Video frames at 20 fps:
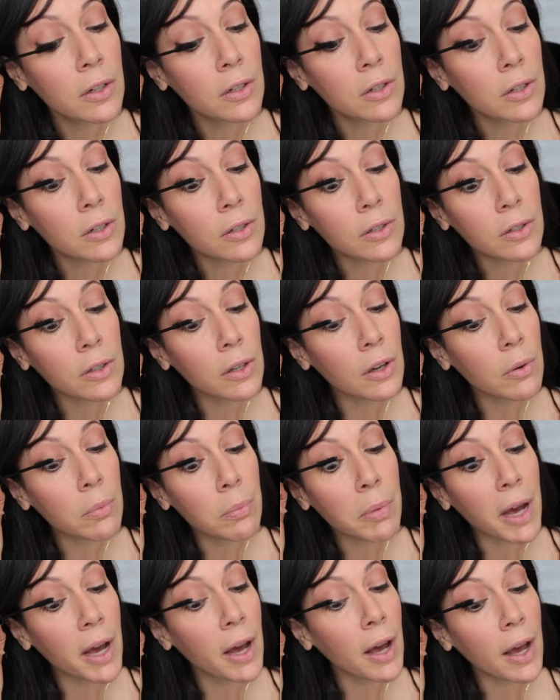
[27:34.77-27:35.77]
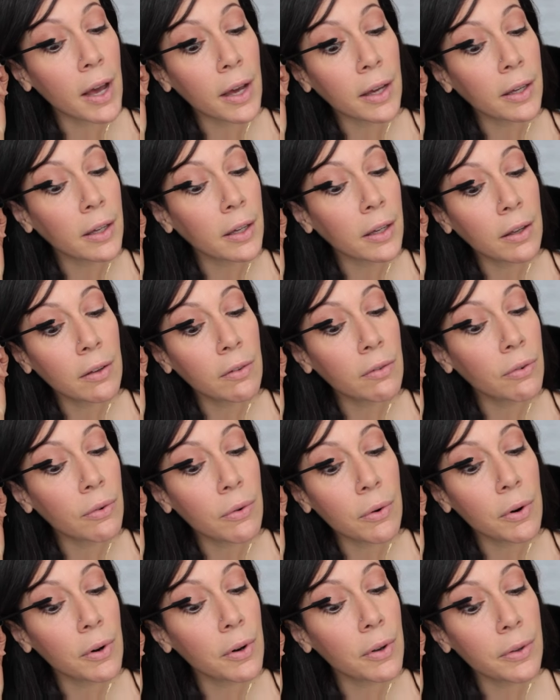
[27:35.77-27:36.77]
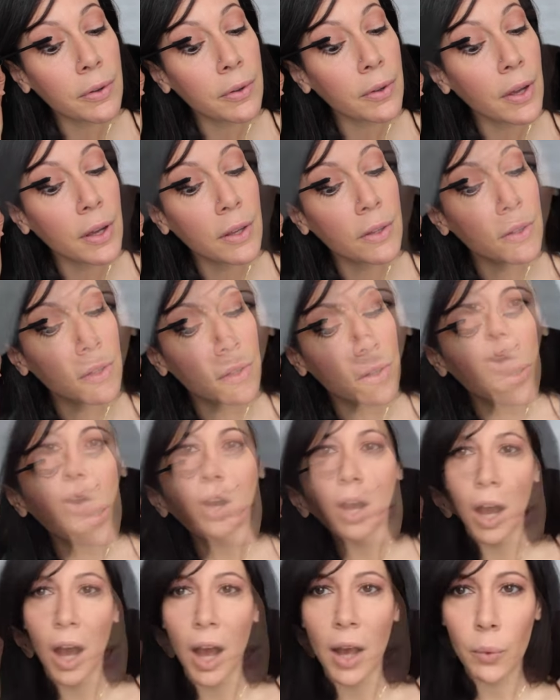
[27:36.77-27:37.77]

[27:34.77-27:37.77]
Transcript: just go back and forth until you reach.